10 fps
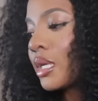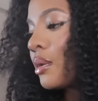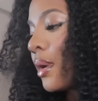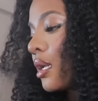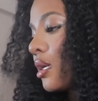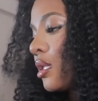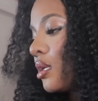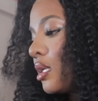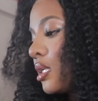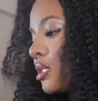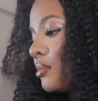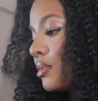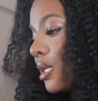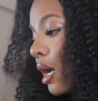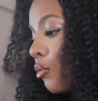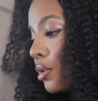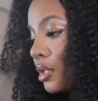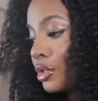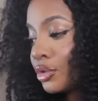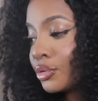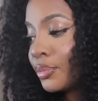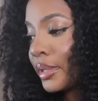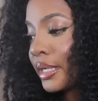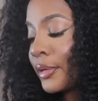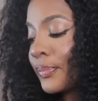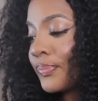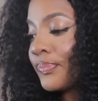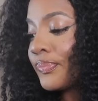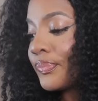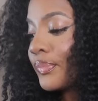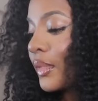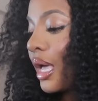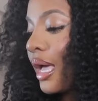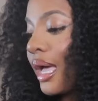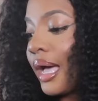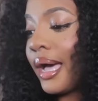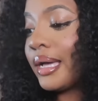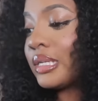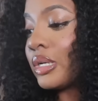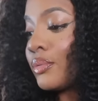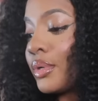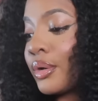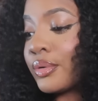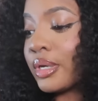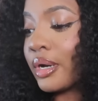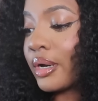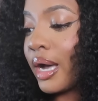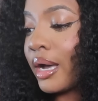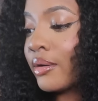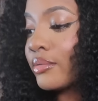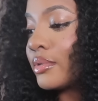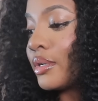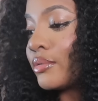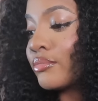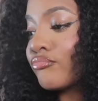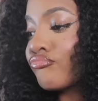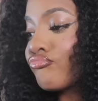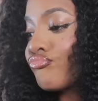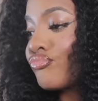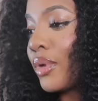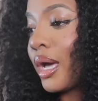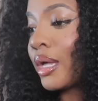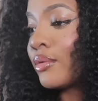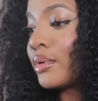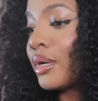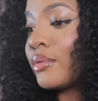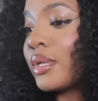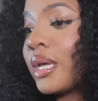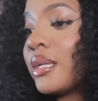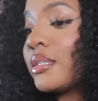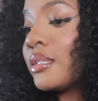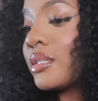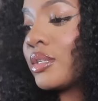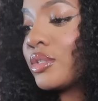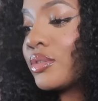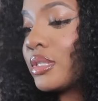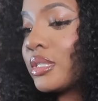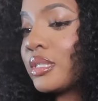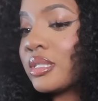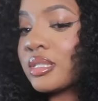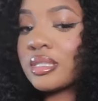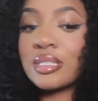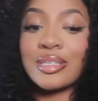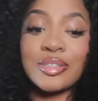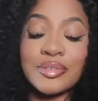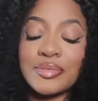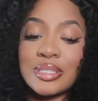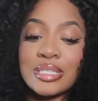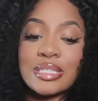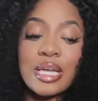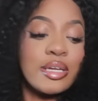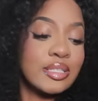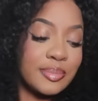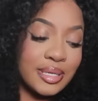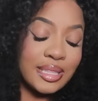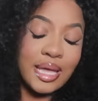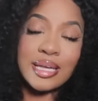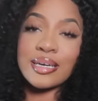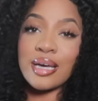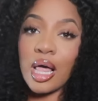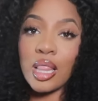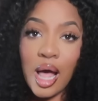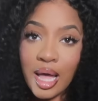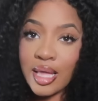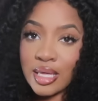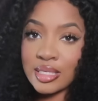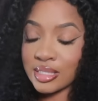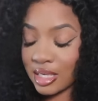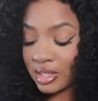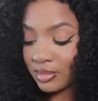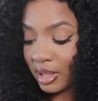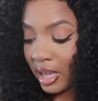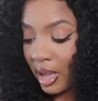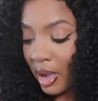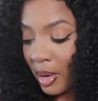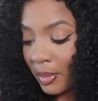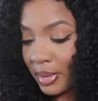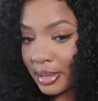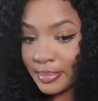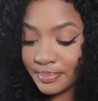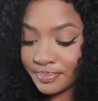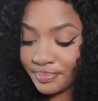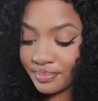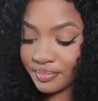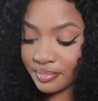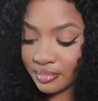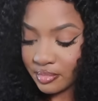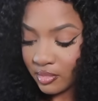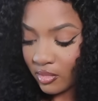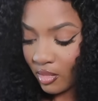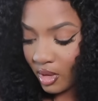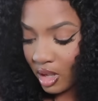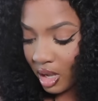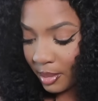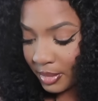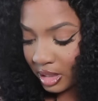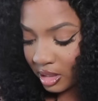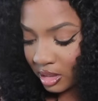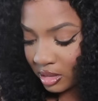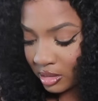thinking about it, clearly it's something that I want to do, but I don't know, y'all. I don't know. That surgery really scares me, like a lot. It scares me. But I'm about